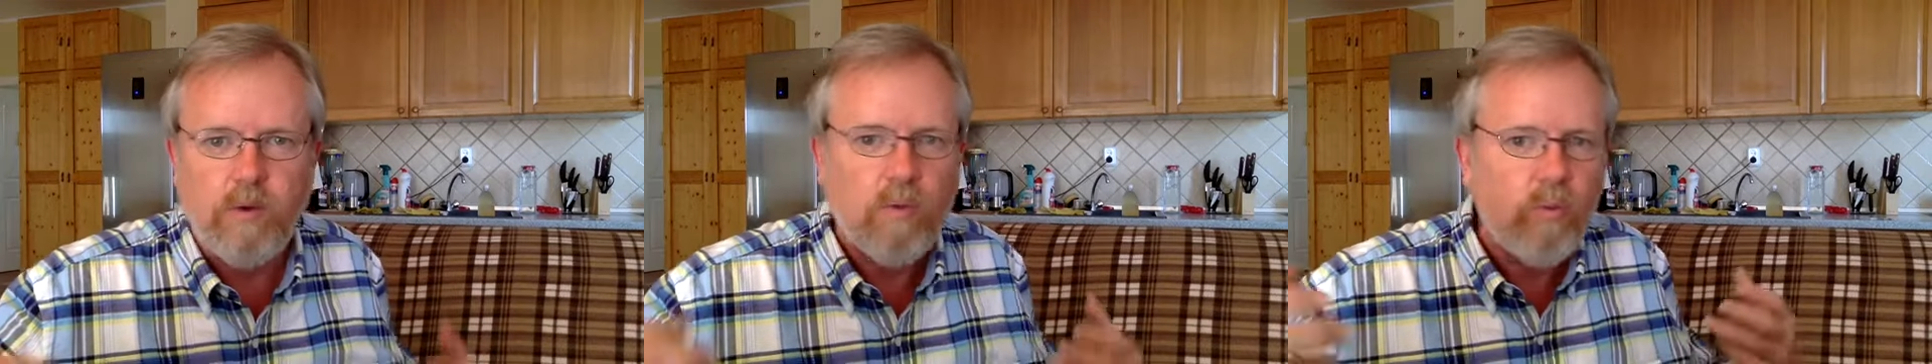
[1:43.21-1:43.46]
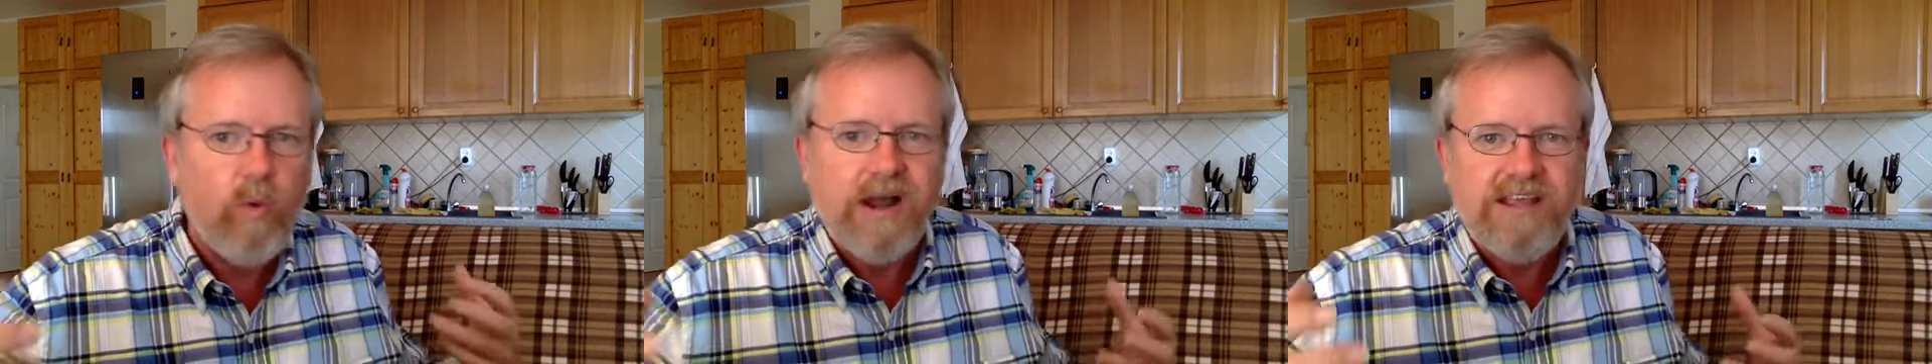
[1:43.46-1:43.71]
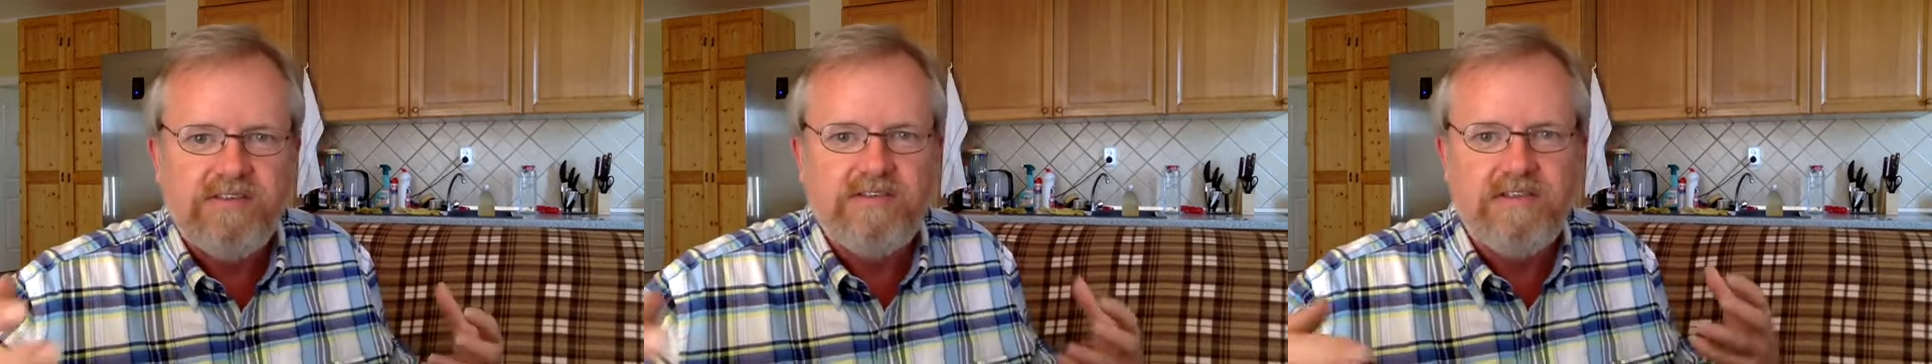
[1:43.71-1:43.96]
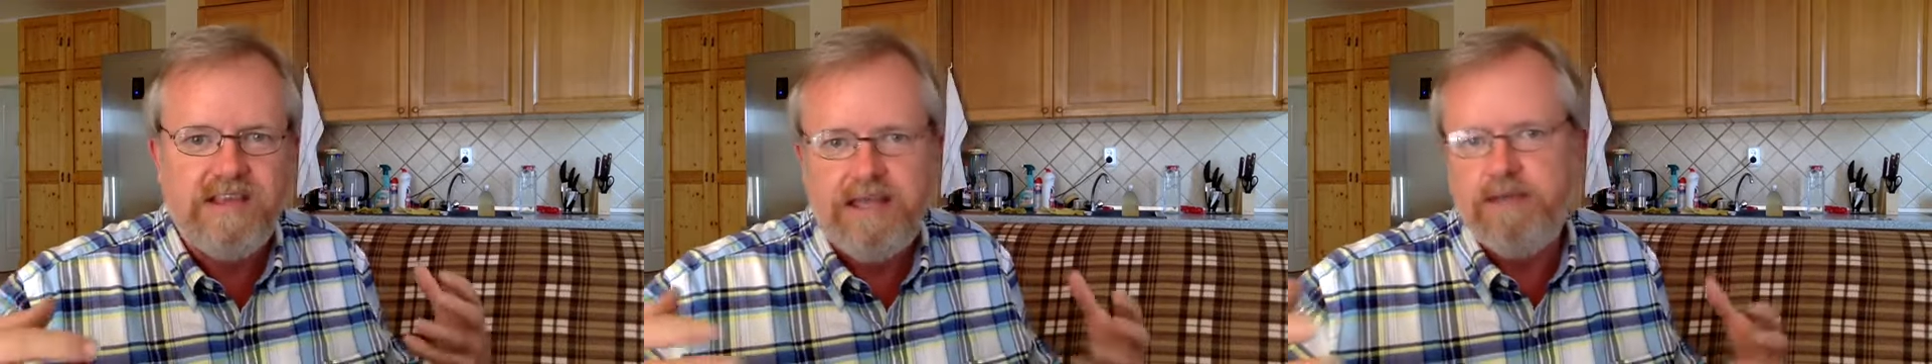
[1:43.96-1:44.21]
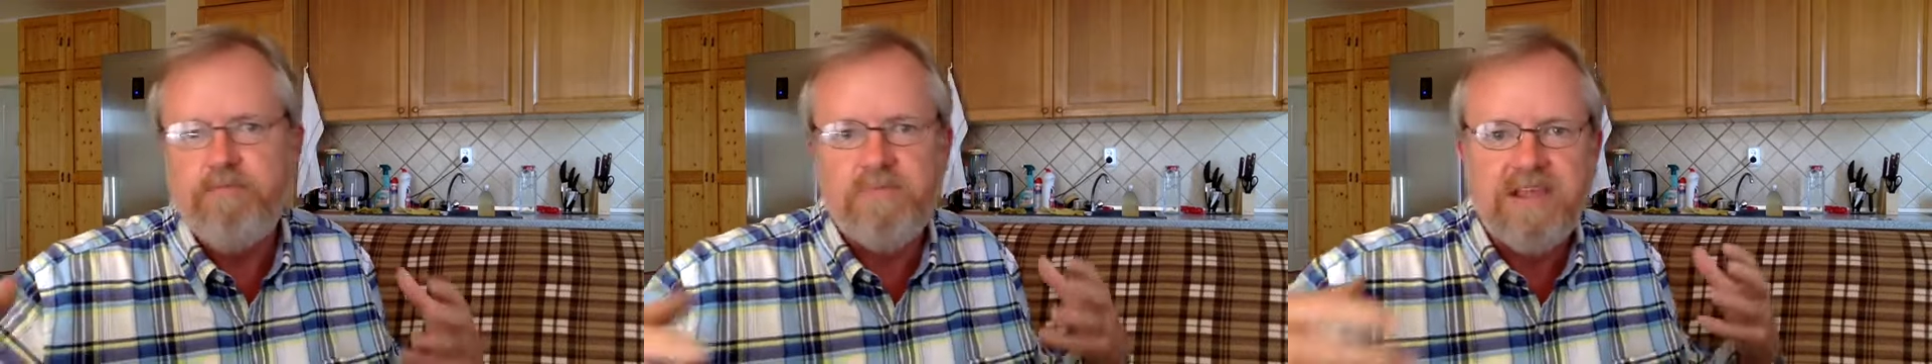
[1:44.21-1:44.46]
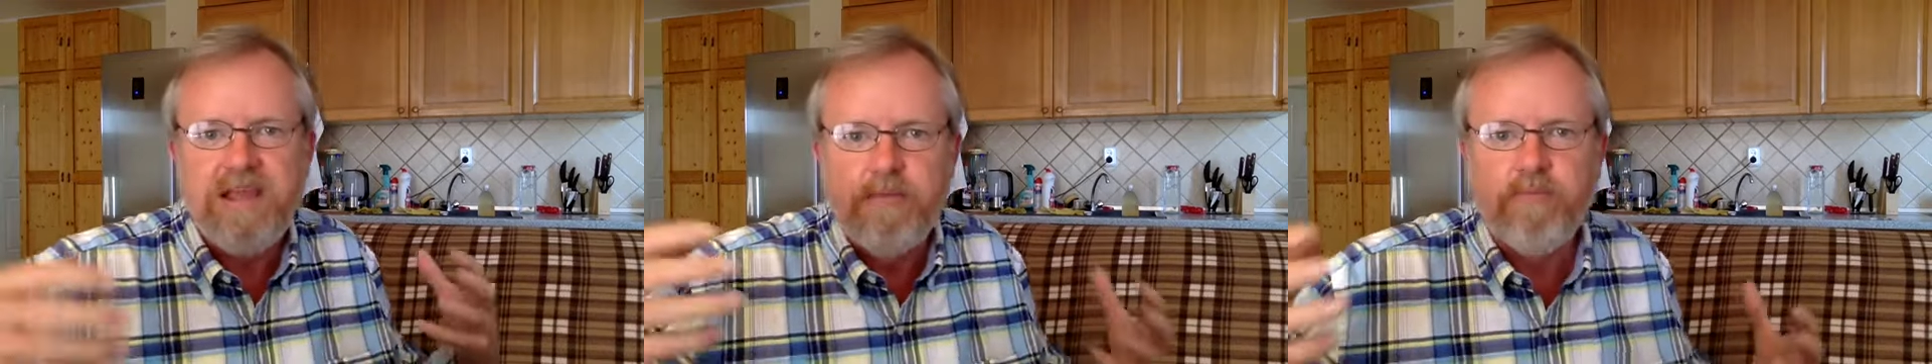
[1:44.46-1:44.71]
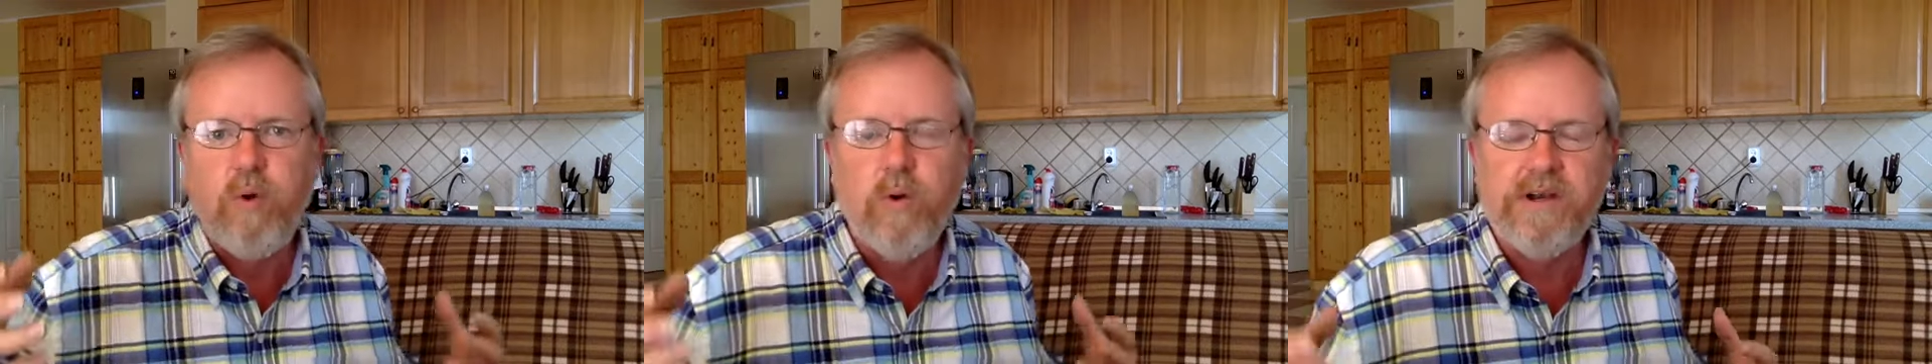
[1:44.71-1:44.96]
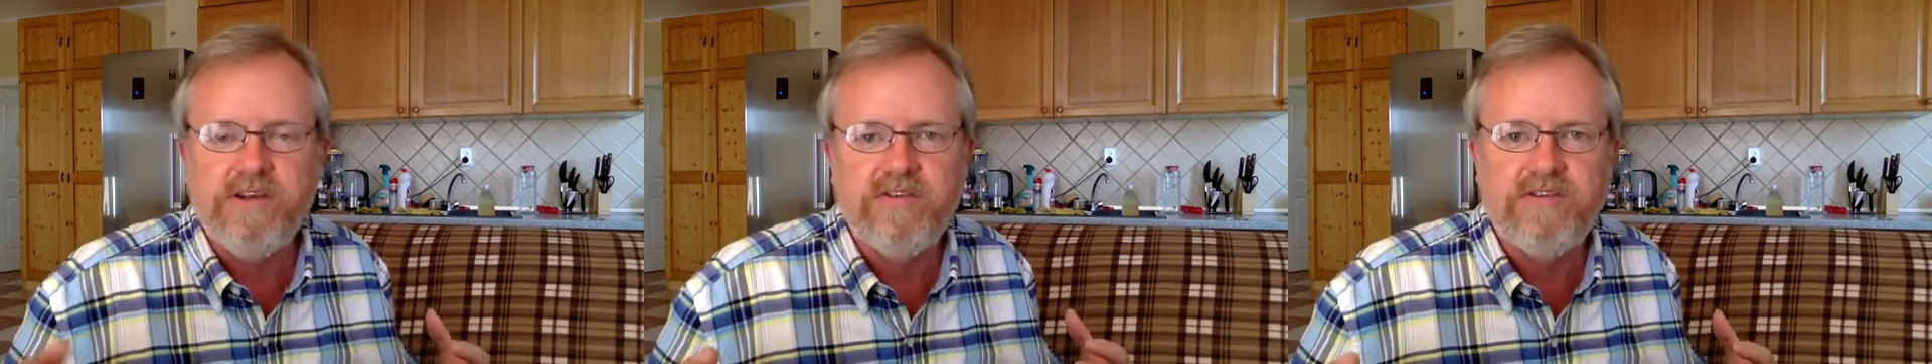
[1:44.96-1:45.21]
What is the
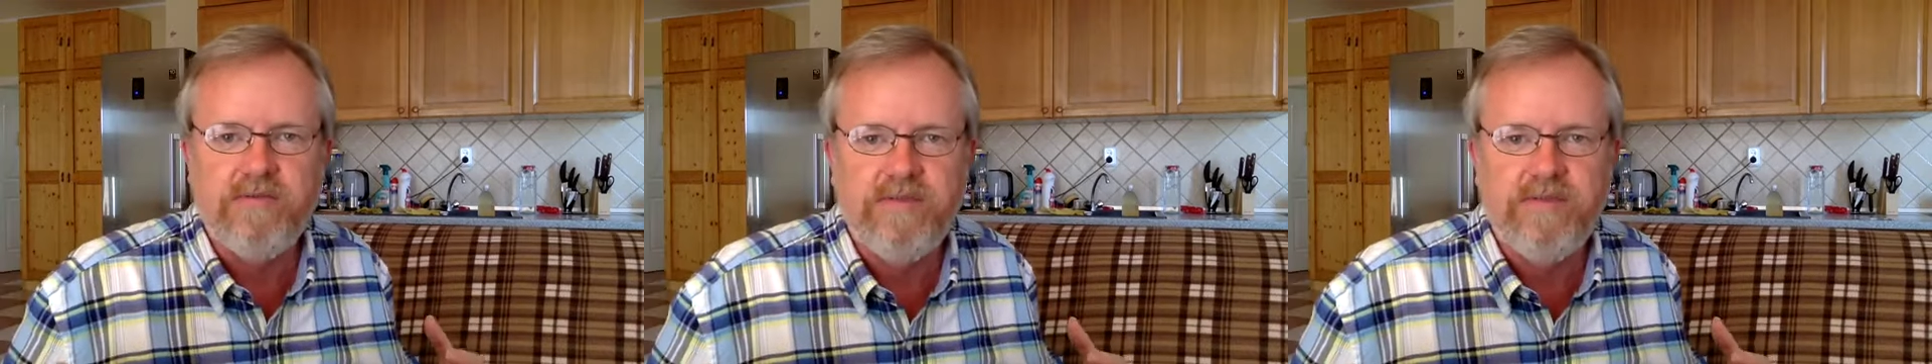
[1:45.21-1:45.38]
importance